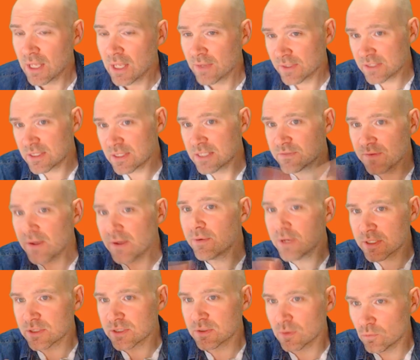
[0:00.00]
There's
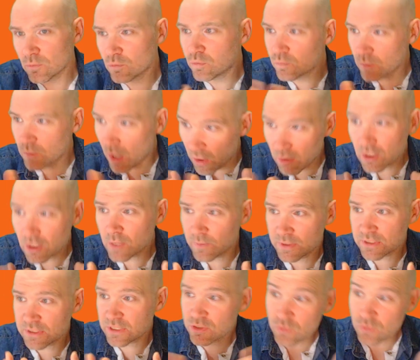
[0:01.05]
various
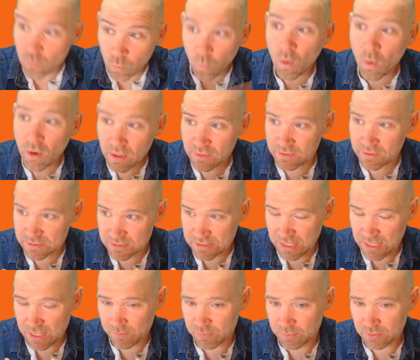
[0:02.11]
arguments as to why this has
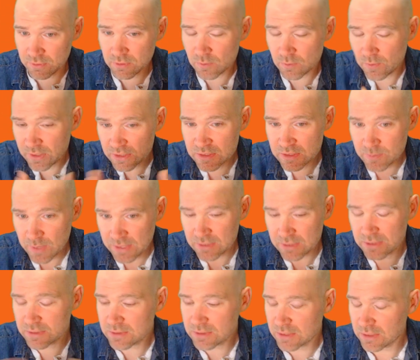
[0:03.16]
happened, and we can debate
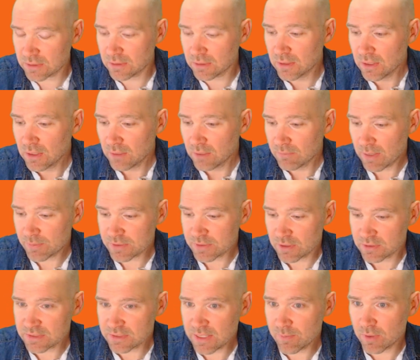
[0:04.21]
this in perhaps our
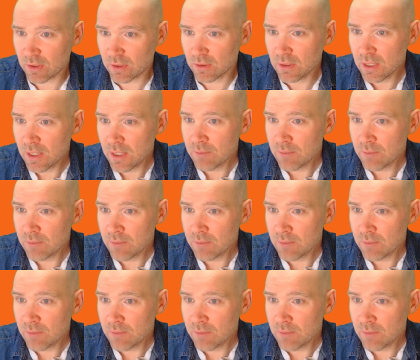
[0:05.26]
seminar,